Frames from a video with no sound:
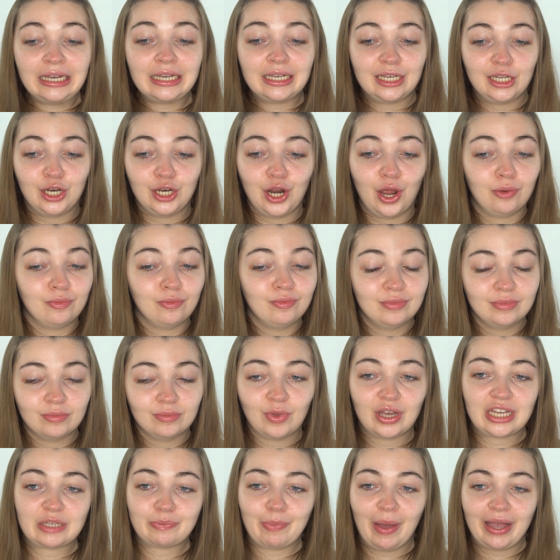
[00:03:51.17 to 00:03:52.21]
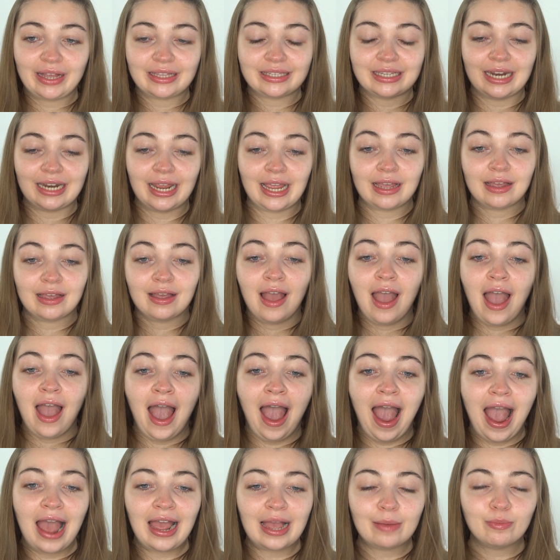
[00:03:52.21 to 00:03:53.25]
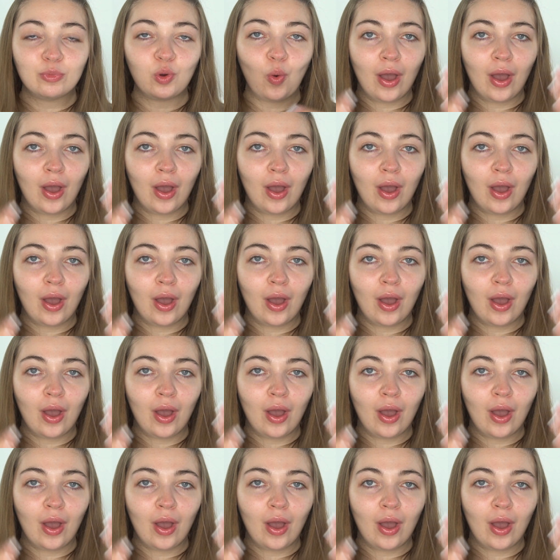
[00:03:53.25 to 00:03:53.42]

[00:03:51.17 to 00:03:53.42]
you know, I'm not expecting it. I'm